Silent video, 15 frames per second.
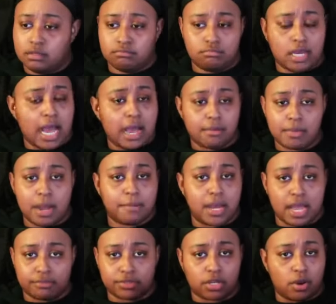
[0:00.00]
I'm, I'm going to
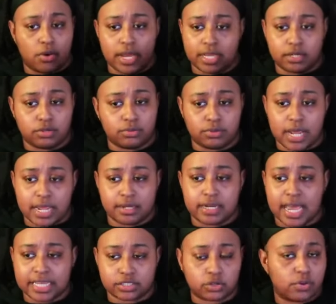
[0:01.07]
have to go ahead and do that and
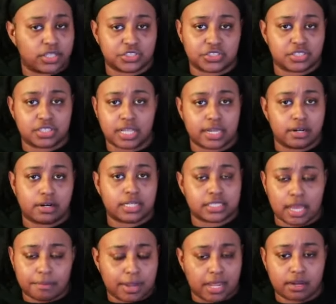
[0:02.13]
ask questions later because
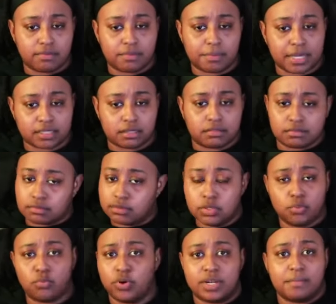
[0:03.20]
I'm not even about to,
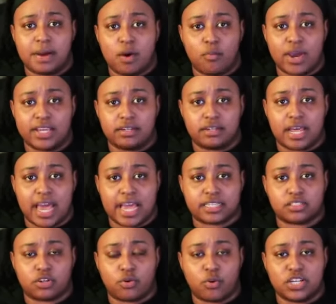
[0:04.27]
what am I waiting to
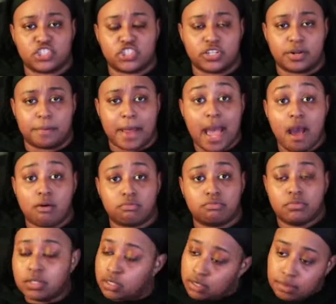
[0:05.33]
ask a question about?
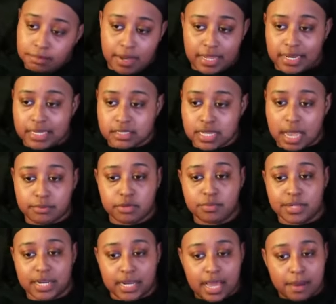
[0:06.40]
By that time, you
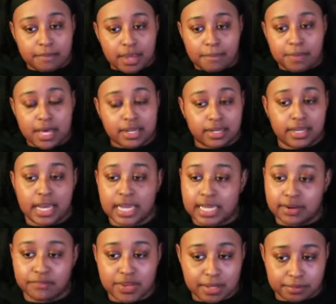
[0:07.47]
been I got me up out of here. I
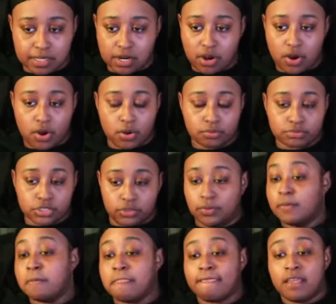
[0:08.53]
got a family to go home to.
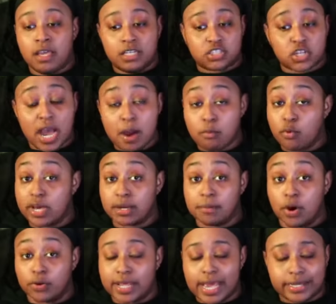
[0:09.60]
So I'm with him
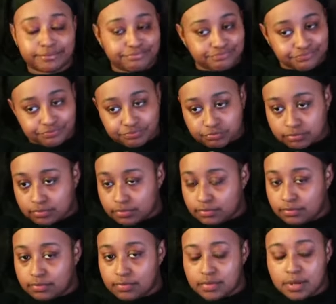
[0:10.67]
on that.
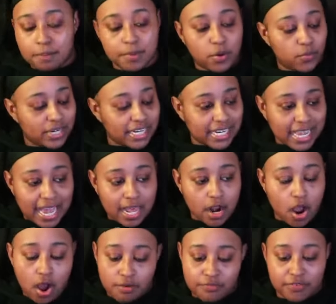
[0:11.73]
But when he got
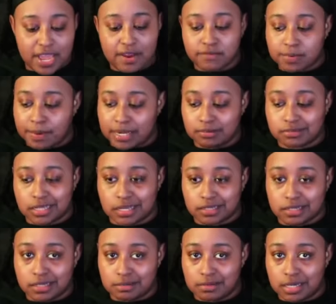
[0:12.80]
off, everybody was like,
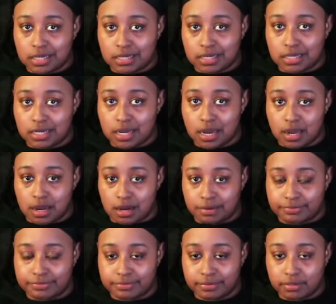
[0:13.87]
damn, how he get
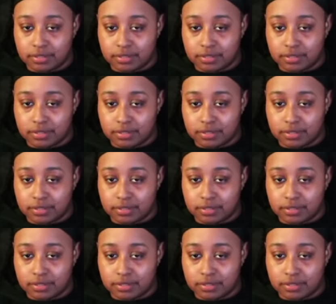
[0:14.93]
off?